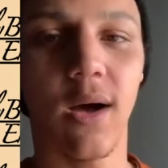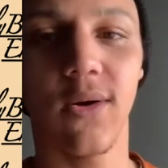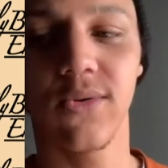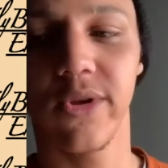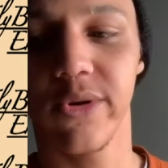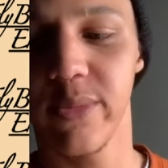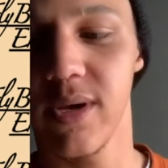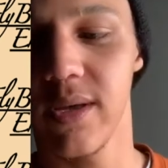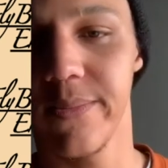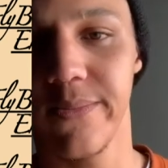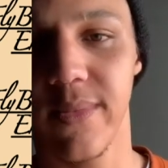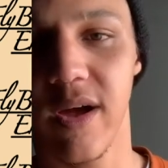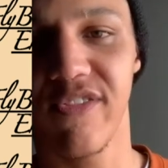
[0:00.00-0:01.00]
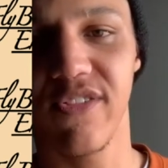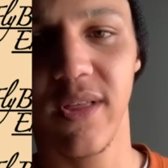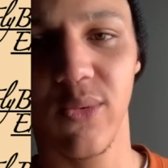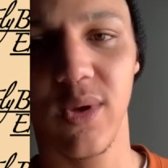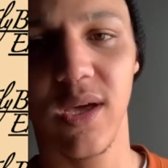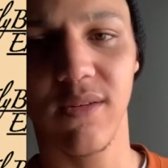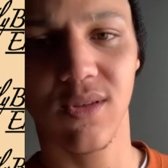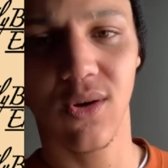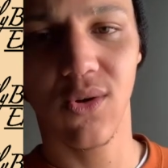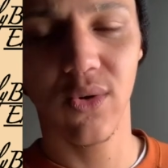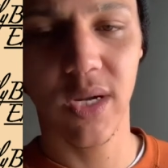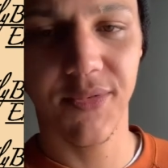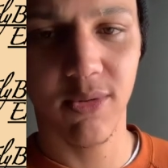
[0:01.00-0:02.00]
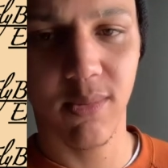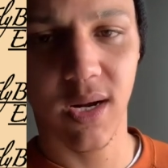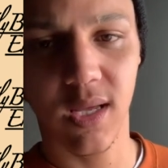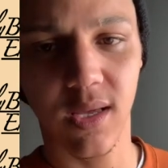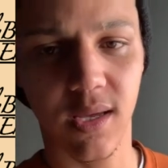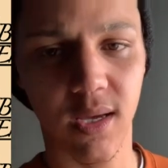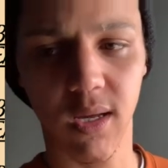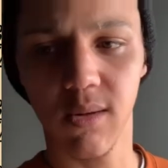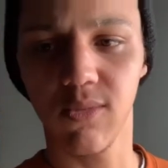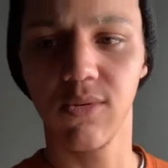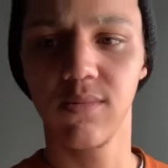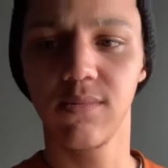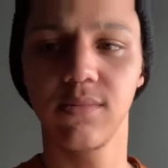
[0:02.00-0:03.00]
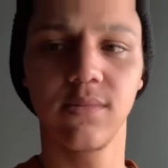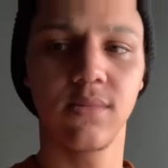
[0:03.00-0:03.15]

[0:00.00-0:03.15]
I don't know, man. I feel like we have to hold everybody accountable.